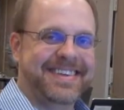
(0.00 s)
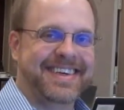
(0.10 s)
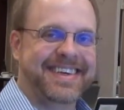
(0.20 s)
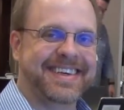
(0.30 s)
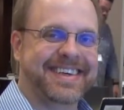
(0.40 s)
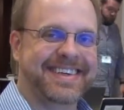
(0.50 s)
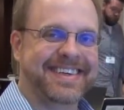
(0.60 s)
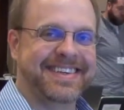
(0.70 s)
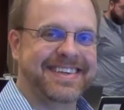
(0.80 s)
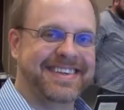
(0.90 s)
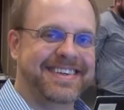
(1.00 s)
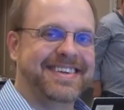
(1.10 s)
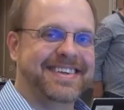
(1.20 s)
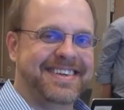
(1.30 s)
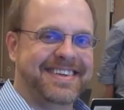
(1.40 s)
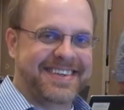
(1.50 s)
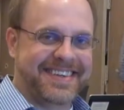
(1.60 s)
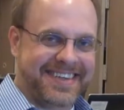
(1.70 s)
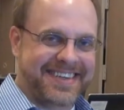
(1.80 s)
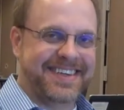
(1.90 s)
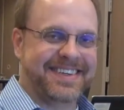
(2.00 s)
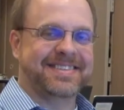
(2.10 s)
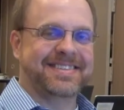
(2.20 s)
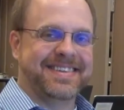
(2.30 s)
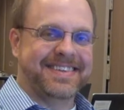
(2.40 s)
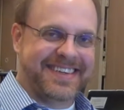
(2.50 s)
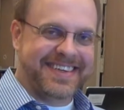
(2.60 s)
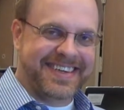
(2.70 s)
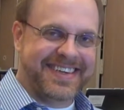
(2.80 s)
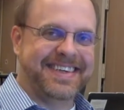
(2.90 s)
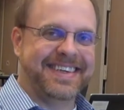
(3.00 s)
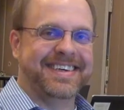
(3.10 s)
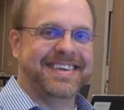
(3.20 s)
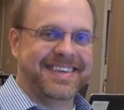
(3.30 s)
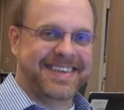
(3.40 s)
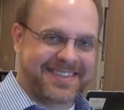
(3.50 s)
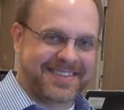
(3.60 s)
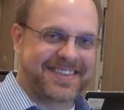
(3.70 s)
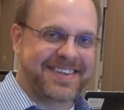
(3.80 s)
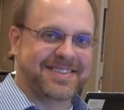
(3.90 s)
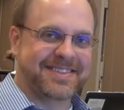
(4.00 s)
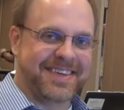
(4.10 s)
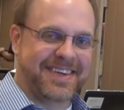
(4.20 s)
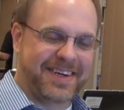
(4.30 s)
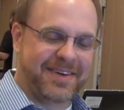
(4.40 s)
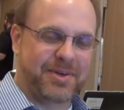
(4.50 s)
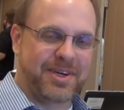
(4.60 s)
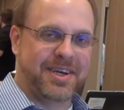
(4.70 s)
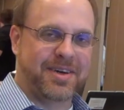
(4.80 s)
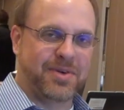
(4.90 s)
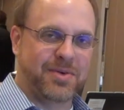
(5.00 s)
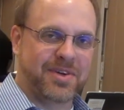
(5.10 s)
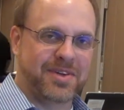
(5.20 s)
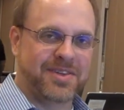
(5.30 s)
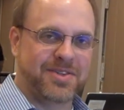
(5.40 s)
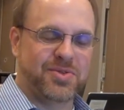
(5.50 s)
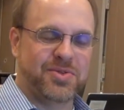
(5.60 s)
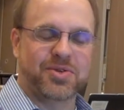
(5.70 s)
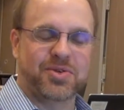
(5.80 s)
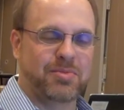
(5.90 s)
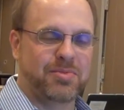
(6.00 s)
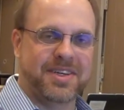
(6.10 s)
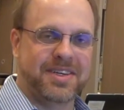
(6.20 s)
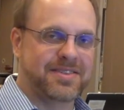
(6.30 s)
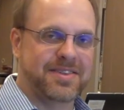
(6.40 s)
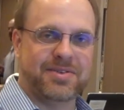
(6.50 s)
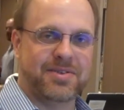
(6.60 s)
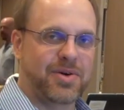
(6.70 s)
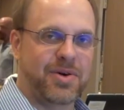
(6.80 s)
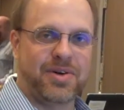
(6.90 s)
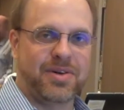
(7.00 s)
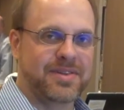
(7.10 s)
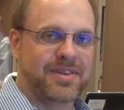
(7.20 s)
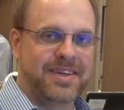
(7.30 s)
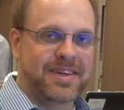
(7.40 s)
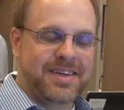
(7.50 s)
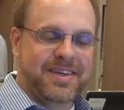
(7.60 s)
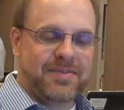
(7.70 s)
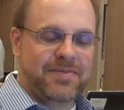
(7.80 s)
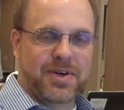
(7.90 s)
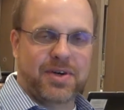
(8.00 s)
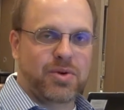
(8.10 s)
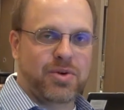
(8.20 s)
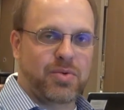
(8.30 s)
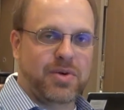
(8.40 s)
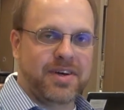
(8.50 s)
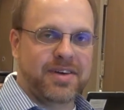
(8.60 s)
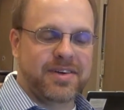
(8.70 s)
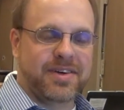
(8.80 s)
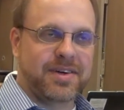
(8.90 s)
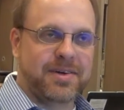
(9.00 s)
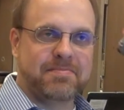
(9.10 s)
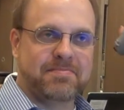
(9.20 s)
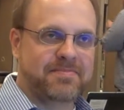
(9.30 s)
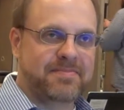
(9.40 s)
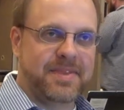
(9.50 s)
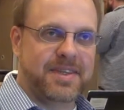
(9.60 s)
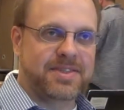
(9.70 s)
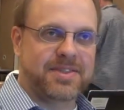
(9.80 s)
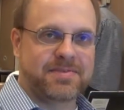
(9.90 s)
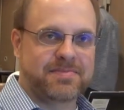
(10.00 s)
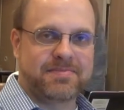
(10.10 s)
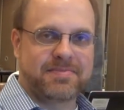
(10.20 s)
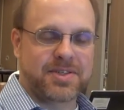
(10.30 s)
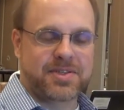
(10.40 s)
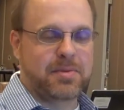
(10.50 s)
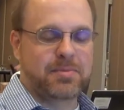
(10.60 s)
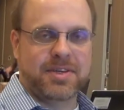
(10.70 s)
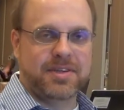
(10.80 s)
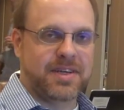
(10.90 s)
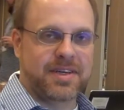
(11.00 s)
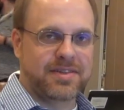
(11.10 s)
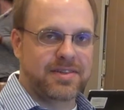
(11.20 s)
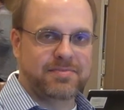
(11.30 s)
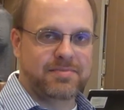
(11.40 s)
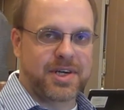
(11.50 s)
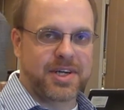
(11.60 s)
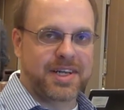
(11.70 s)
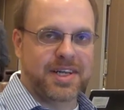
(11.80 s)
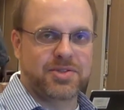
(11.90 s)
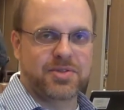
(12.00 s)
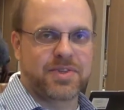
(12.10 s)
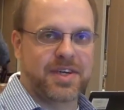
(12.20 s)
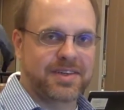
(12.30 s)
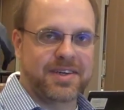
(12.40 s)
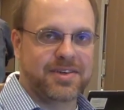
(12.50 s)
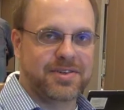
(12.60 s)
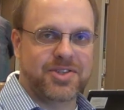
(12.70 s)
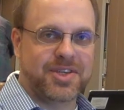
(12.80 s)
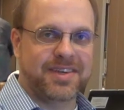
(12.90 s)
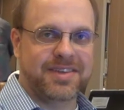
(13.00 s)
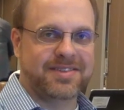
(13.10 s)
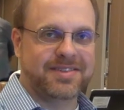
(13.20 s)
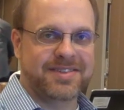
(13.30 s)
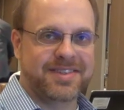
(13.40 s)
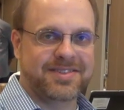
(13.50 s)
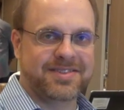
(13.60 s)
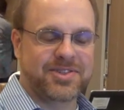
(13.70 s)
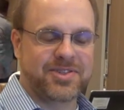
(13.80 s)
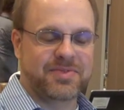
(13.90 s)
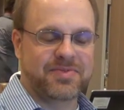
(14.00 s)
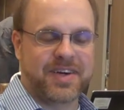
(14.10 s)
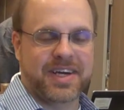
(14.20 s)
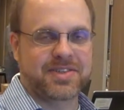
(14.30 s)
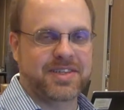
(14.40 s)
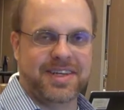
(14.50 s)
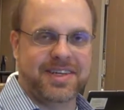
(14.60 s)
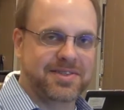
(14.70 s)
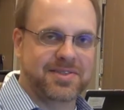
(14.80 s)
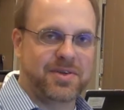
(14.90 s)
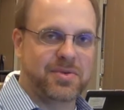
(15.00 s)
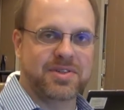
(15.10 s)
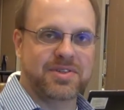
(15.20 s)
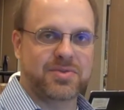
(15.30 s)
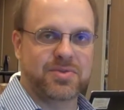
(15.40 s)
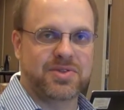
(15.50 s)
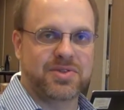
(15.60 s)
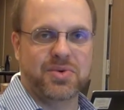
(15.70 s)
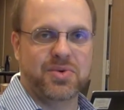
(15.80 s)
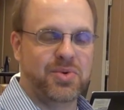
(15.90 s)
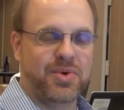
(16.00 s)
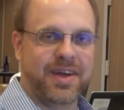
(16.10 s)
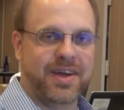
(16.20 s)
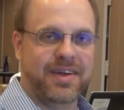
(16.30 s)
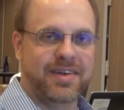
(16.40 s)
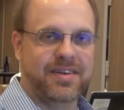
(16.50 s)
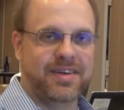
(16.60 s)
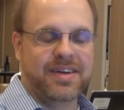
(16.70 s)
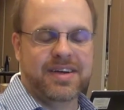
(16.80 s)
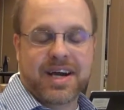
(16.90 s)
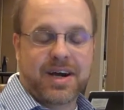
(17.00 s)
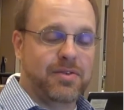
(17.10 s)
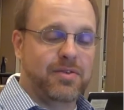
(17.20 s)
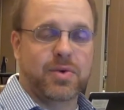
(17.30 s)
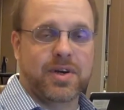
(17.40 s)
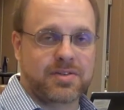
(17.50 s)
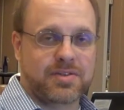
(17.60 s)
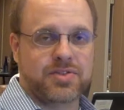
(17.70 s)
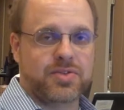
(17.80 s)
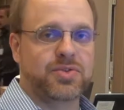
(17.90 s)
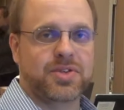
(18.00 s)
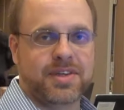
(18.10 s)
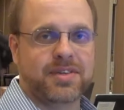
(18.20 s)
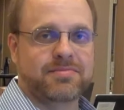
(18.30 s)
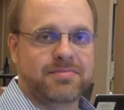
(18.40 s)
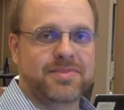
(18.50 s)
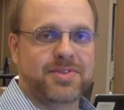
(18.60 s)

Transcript: We see you year after year. We must be yeah. doing something good, I would hope. Yes, yes. I, have been to every one of these user group meetings, and they're all very worthwhile. Um, this this company is on the cutting edge of technology, and it's, it's just fascinating to see what's what's new and how everyone else is using it.